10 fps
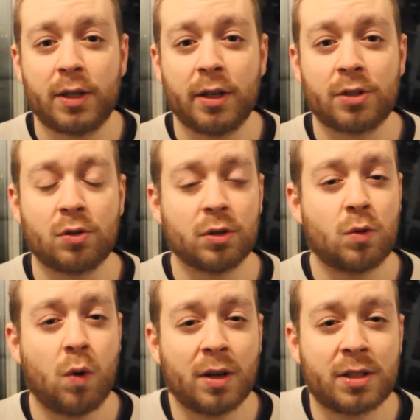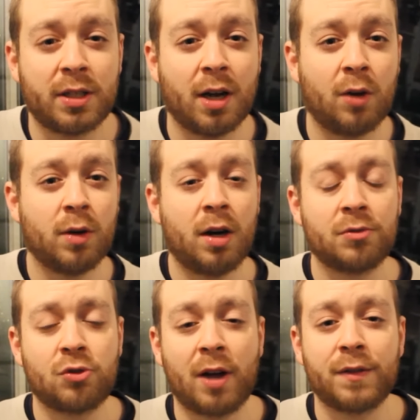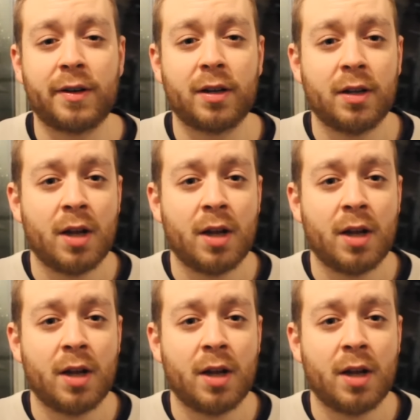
He scored a quality goal at Old Trafford